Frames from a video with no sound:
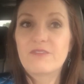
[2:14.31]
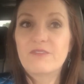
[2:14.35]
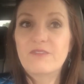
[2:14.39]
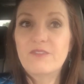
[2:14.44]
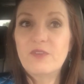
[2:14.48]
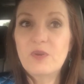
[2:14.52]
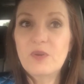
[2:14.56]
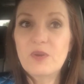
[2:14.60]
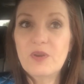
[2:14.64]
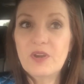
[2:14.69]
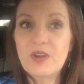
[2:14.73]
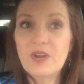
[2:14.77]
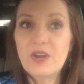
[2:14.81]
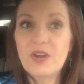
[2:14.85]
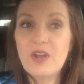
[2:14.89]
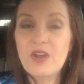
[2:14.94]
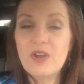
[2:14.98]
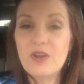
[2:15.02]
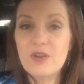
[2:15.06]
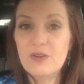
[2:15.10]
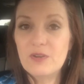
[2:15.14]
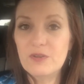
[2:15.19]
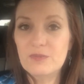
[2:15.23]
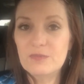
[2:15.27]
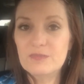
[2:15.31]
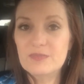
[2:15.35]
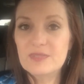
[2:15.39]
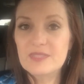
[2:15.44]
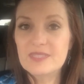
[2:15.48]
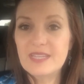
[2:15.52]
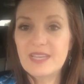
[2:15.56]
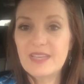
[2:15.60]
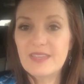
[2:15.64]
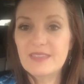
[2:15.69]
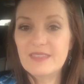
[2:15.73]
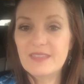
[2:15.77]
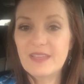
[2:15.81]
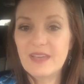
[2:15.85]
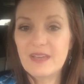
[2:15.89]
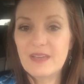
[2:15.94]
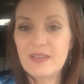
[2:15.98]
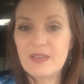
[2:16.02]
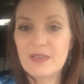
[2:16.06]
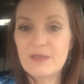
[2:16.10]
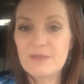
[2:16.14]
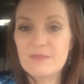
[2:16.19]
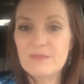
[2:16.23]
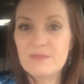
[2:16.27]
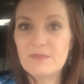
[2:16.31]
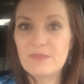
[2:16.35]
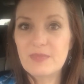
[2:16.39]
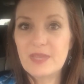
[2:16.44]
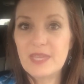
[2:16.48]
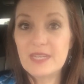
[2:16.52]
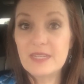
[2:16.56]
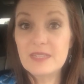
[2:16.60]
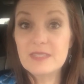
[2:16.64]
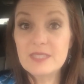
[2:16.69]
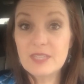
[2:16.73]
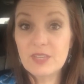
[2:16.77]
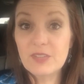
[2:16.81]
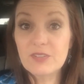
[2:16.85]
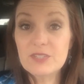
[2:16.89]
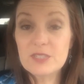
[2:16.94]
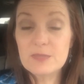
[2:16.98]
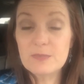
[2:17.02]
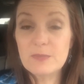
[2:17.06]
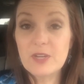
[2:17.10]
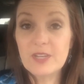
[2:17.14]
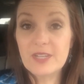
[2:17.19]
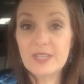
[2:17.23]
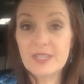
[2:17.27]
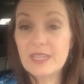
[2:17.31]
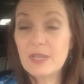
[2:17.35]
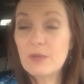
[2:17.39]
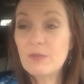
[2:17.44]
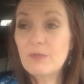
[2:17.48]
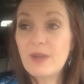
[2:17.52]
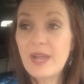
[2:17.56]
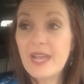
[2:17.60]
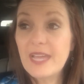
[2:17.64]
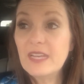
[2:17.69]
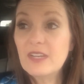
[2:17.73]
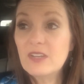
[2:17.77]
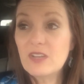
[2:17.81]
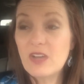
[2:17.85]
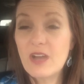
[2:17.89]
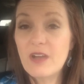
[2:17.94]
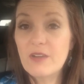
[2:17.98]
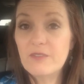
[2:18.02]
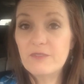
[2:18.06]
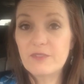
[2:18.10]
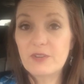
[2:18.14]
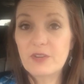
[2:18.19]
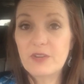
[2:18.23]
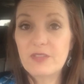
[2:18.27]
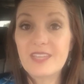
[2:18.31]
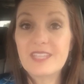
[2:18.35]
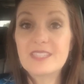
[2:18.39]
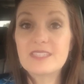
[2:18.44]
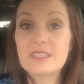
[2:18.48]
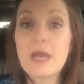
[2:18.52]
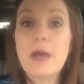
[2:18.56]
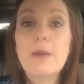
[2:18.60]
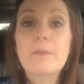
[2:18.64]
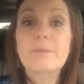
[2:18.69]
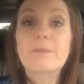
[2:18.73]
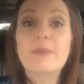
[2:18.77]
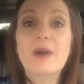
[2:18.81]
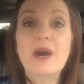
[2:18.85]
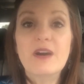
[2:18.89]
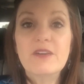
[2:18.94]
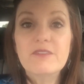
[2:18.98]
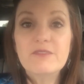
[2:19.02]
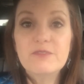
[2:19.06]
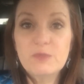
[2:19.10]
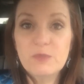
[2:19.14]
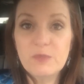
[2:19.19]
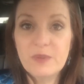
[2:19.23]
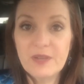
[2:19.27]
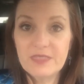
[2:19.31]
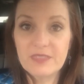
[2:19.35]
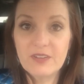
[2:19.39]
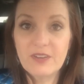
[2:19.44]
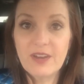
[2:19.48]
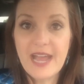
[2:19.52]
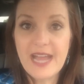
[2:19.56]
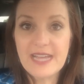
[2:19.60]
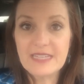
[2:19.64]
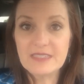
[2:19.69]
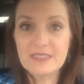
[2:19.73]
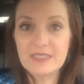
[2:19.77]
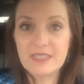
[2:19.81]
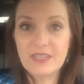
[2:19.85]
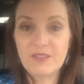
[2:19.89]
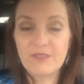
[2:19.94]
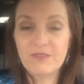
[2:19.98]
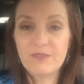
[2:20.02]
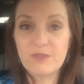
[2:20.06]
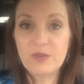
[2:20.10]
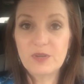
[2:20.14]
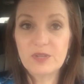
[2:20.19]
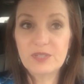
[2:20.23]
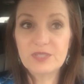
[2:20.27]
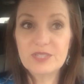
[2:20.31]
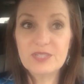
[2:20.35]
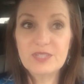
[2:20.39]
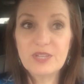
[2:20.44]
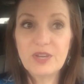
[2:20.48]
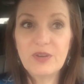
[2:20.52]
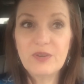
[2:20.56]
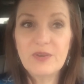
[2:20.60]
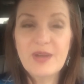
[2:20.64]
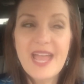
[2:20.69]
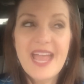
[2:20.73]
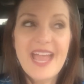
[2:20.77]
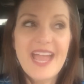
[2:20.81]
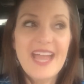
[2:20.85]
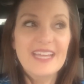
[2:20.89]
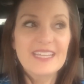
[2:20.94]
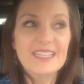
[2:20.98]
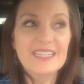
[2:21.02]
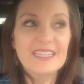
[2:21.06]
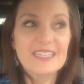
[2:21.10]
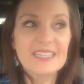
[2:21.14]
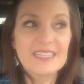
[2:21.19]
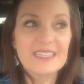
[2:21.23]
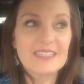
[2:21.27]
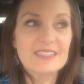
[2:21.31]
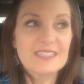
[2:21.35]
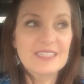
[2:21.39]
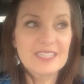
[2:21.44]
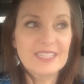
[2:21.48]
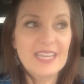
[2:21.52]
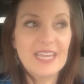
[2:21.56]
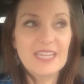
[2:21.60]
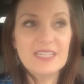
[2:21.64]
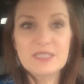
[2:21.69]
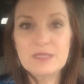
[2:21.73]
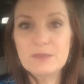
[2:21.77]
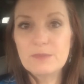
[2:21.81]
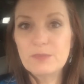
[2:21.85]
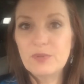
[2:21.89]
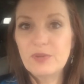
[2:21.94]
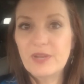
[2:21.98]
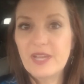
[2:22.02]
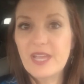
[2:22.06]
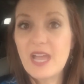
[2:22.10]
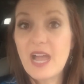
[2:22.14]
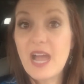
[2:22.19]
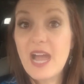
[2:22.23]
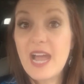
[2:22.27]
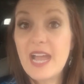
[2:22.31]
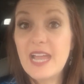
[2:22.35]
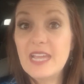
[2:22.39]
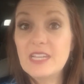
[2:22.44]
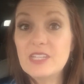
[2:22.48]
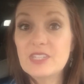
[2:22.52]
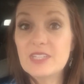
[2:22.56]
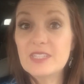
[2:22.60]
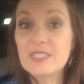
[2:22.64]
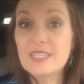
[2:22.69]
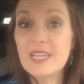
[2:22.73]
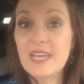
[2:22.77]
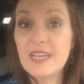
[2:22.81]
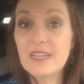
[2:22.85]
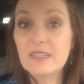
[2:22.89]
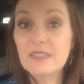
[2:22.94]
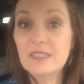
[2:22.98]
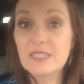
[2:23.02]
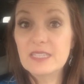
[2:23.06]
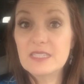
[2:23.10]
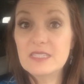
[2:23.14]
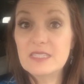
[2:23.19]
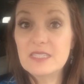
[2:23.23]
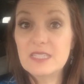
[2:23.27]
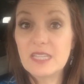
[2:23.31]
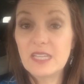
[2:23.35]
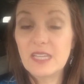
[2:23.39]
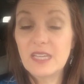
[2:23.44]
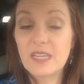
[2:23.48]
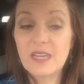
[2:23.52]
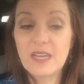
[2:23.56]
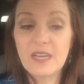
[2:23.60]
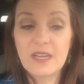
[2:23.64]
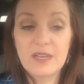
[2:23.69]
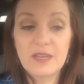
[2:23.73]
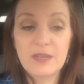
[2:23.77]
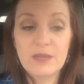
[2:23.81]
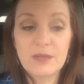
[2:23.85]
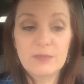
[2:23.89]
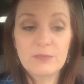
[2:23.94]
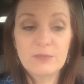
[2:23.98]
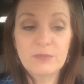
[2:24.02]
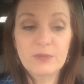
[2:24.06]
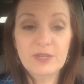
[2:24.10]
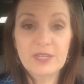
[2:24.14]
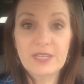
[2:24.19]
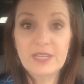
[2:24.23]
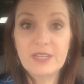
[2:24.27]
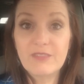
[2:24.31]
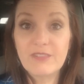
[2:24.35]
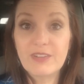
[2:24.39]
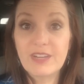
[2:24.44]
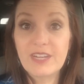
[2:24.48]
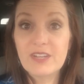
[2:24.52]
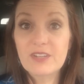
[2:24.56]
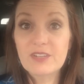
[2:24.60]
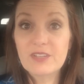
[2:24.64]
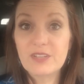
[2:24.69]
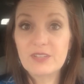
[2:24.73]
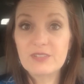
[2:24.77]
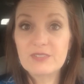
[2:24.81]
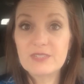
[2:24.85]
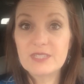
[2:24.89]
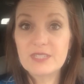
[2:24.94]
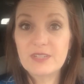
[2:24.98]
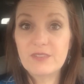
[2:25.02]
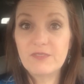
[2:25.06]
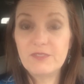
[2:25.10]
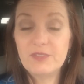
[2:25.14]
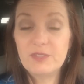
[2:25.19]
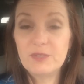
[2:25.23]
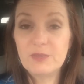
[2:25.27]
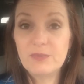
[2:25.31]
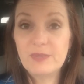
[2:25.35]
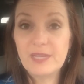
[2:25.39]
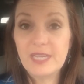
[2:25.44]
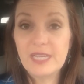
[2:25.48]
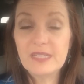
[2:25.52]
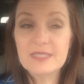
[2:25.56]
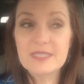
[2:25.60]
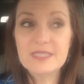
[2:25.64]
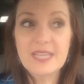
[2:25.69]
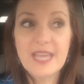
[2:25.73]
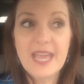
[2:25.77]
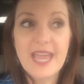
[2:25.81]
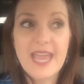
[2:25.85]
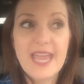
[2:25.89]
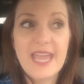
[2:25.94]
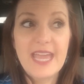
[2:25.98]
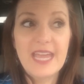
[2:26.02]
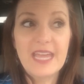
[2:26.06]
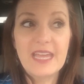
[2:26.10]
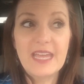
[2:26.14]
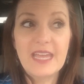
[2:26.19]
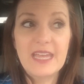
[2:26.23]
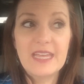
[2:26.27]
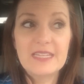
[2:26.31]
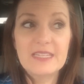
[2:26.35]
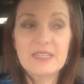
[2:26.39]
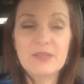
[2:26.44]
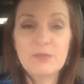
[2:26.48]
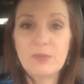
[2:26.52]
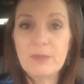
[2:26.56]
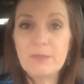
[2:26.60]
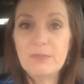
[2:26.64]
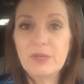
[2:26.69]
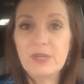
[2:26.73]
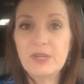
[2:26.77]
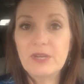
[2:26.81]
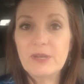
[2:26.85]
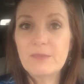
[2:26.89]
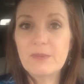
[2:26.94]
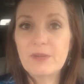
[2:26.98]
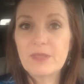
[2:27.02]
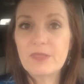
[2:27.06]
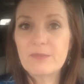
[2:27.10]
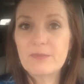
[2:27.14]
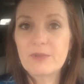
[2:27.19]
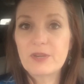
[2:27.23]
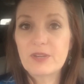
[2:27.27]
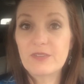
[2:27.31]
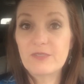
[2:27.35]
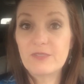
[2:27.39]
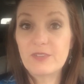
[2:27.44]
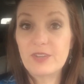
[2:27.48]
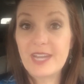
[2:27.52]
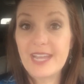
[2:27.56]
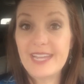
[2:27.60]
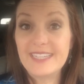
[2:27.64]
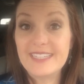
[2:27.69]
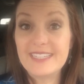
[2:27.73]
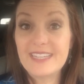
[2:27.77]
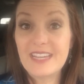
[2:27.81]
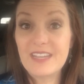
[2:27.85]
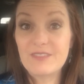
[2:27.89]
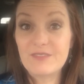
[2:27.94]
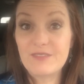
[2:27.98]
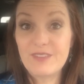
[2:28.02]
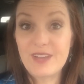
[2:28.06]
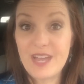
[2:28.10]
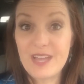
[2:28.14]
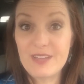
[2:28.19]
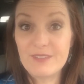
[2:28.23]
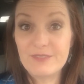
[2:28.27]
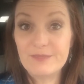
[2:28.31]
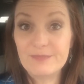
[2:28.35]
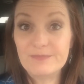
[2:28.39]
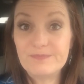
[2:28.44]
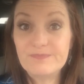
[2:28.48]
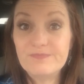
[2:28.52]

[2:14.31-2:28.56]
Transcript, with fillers: for homes um, in a seller's market, they write an offer that's above what they're asking for. So case in point, I just had a listing. Um, we're getting ready to close in a few weeks and we put it up on the market for 99.5.